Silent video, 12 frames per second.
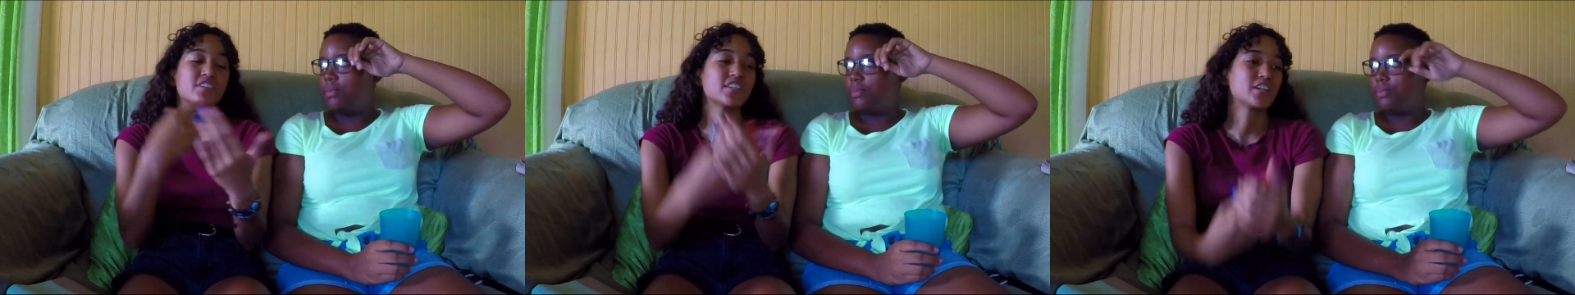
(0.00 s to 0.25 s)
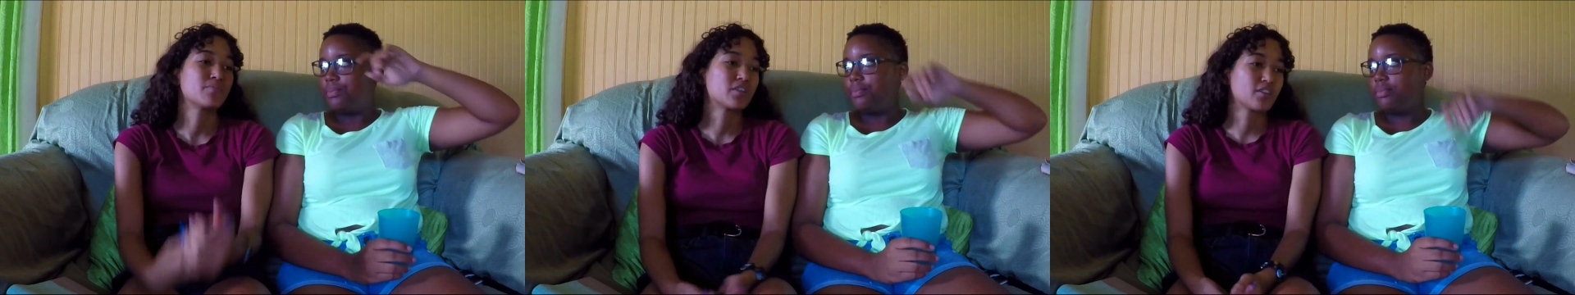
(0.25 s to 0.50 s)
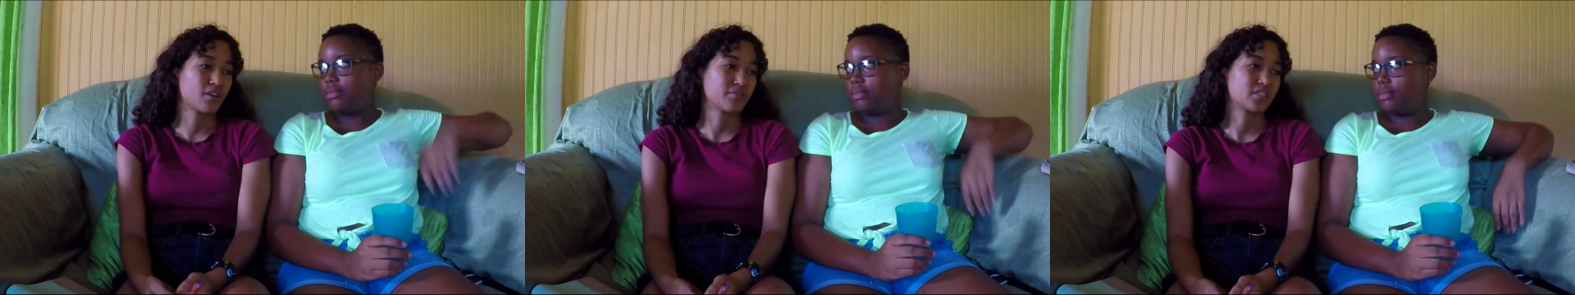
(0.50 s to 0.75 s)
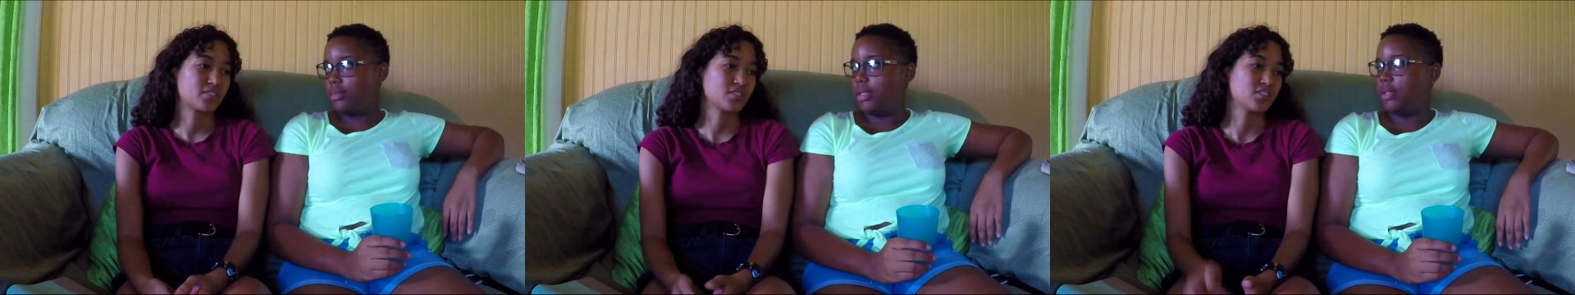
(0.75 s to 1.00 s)
Speaker 1: in the middle of the
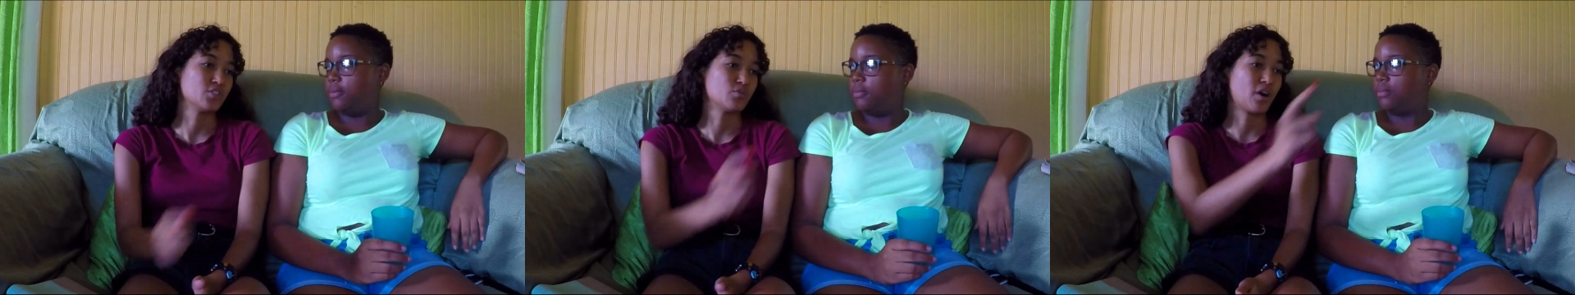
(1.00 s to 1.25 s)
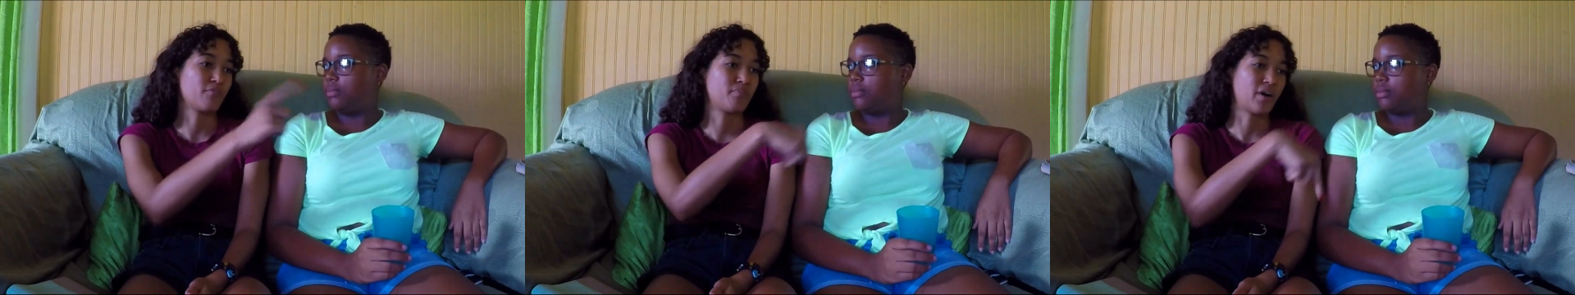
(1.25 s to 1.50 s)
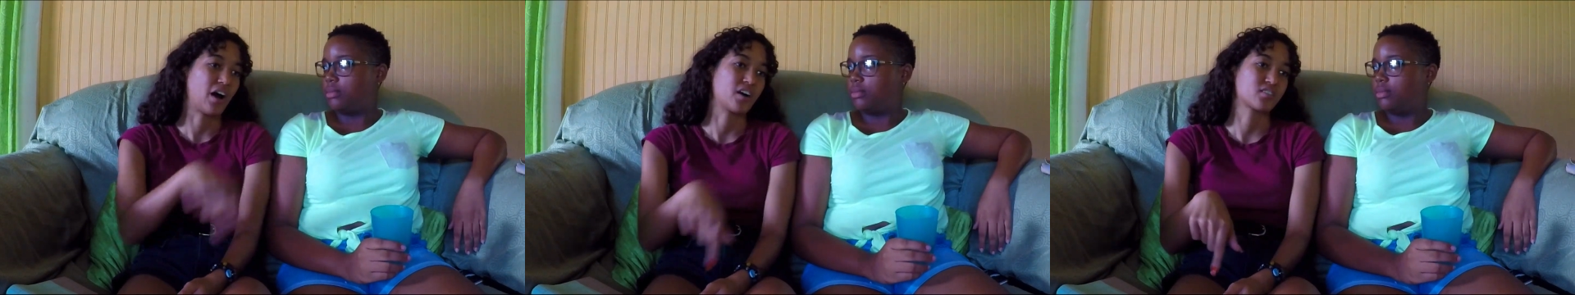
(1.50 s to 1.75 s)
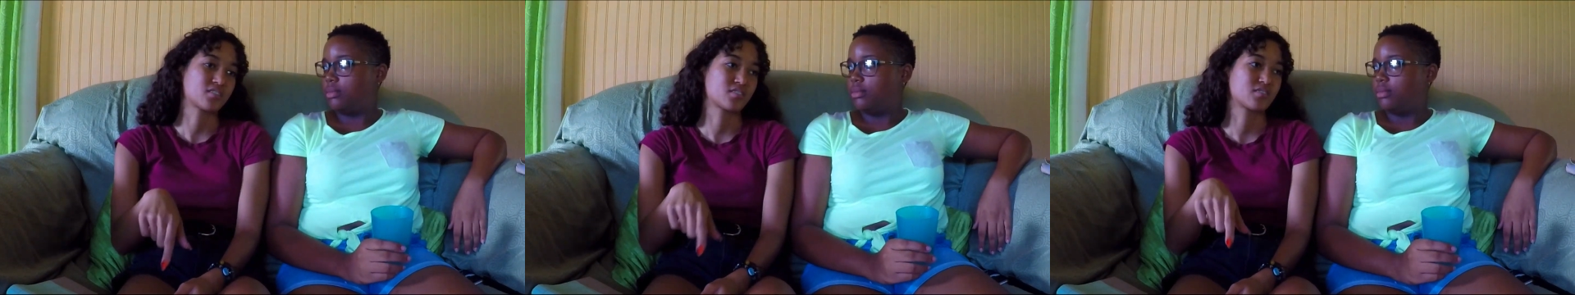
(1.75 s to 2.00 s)
city, you have
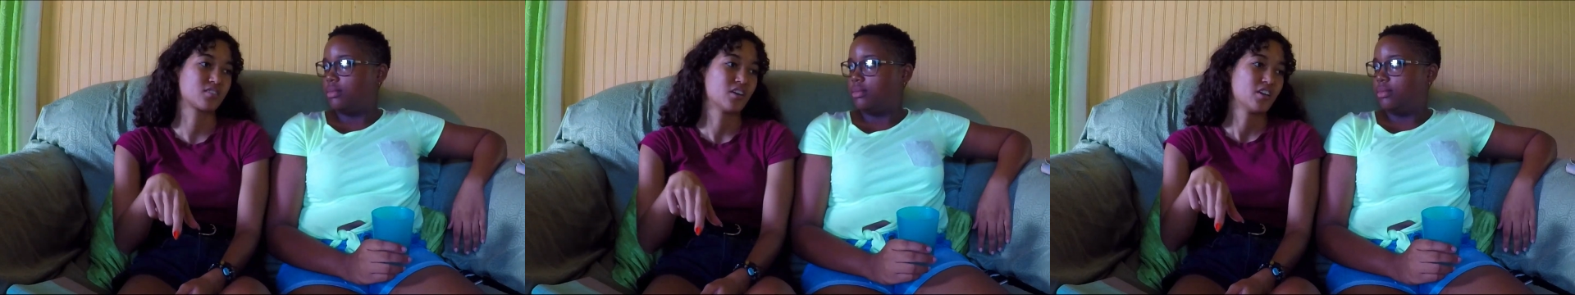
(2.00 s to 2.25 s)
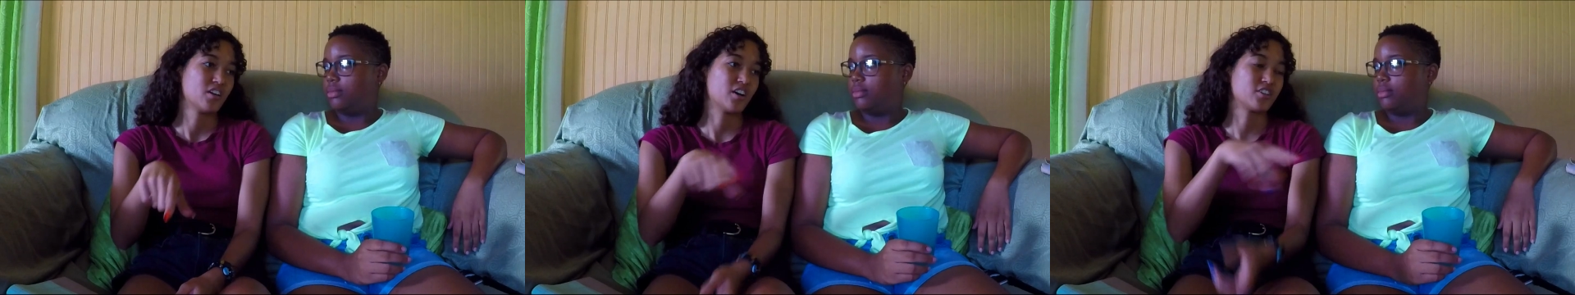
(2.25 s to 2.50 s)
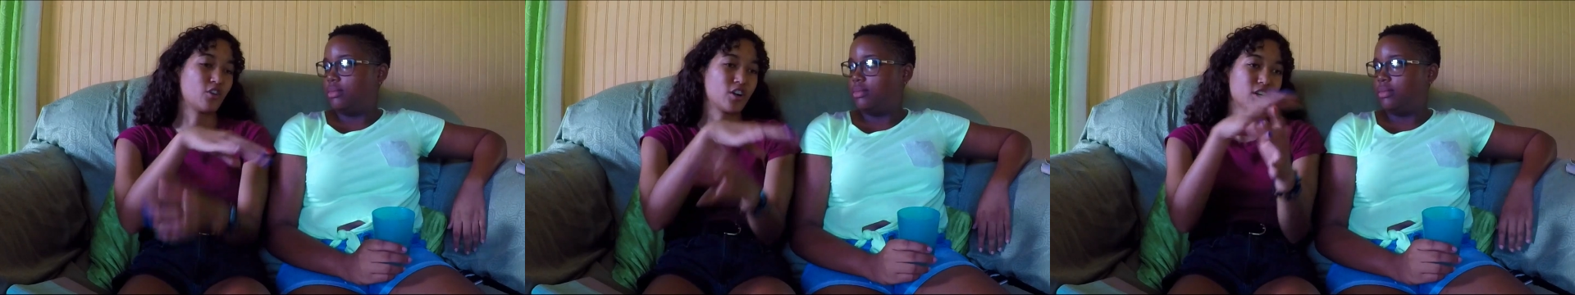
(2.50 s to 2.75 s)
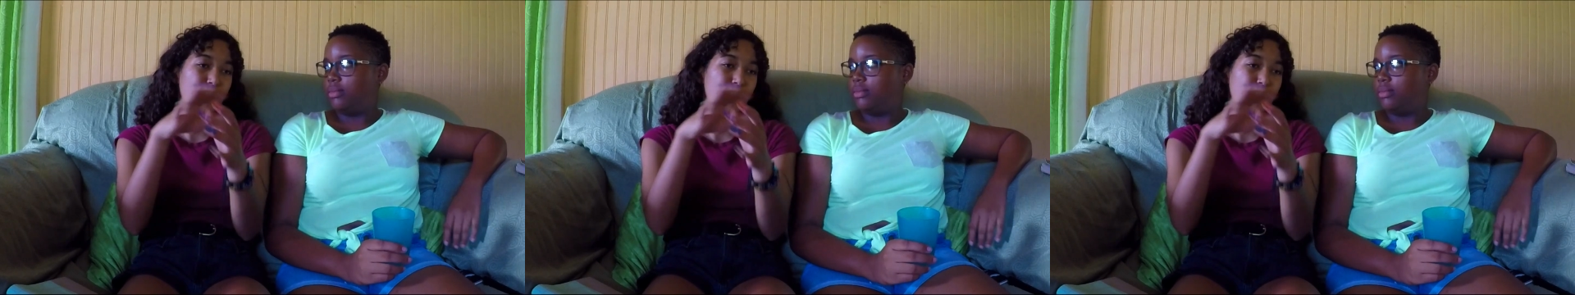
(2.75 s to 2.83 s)
parks and all the